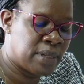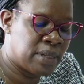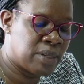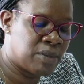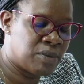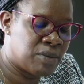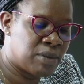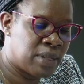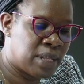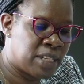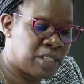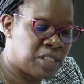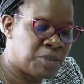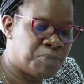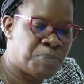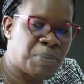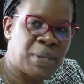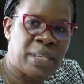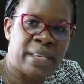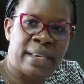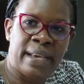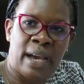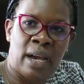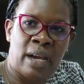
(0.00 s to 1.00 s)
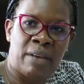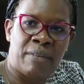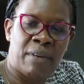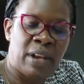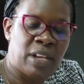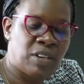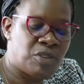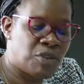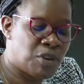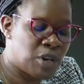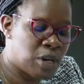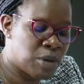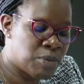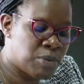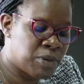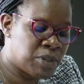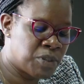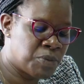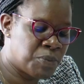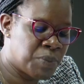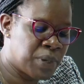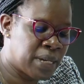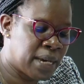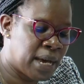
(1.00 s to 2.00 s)
the Speaker, Right Honourable
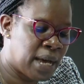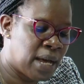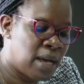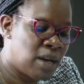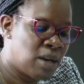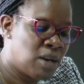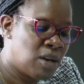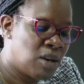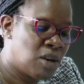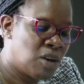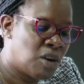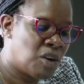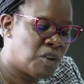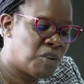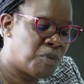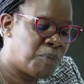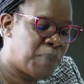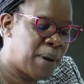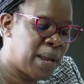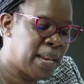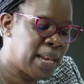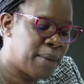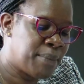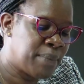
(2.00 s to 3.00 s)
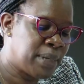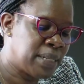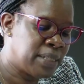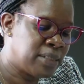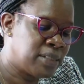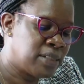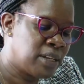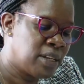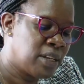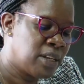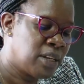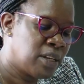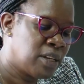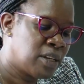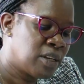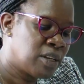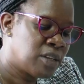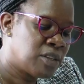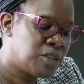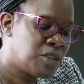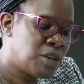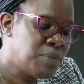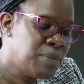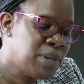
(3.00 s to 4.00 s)
Speaker of Parliament.
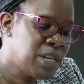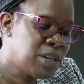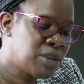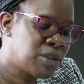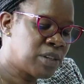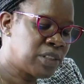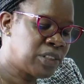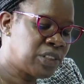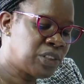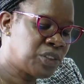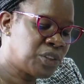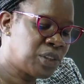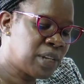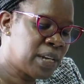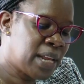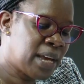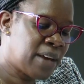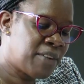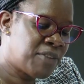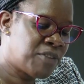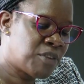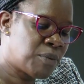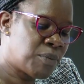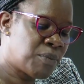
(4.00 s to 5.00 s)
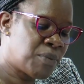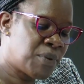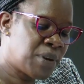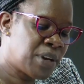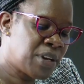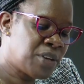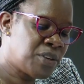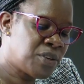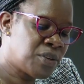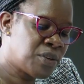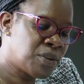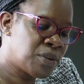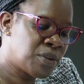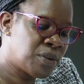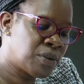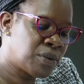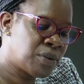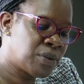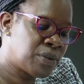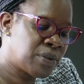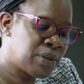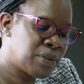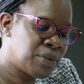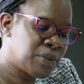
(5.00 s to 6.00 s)
Dominic Ochola from
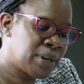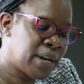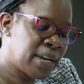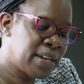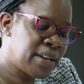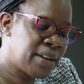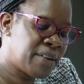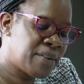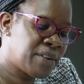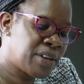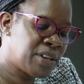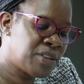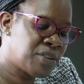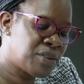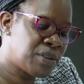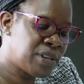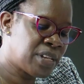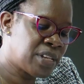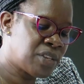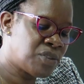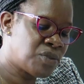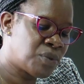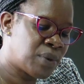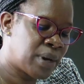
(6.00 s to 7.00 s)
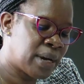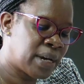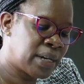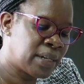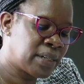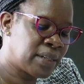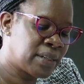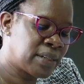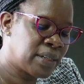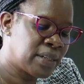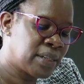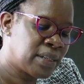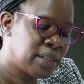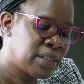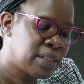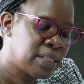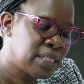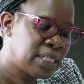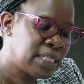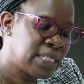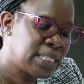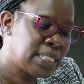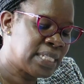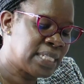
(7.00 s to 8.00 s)
Uganda Radio Network
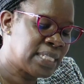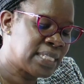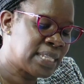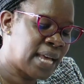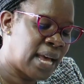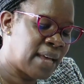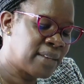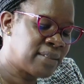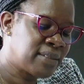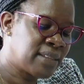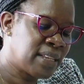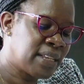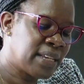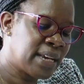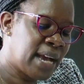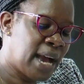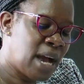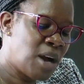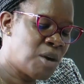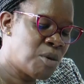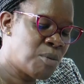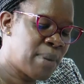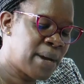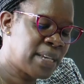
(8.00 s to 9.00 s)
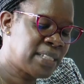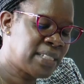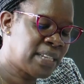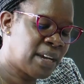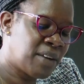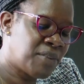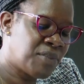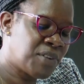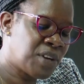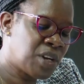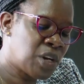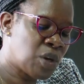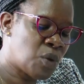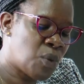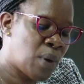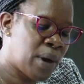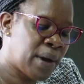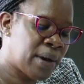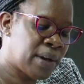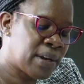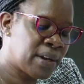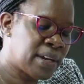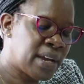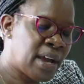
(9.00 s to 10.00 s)
is asking how much have we
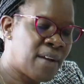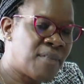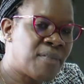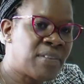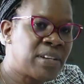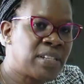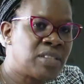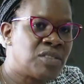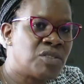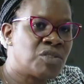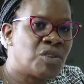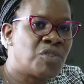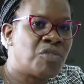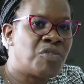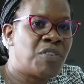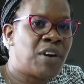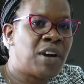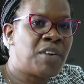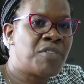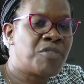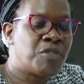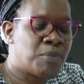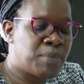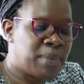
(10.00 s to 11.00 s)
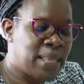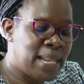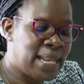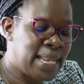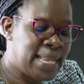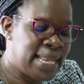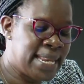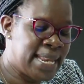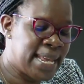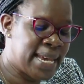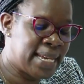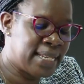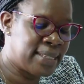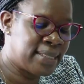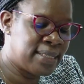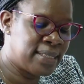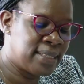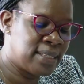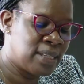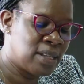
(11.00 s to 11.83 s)
recovered so far from the leaders,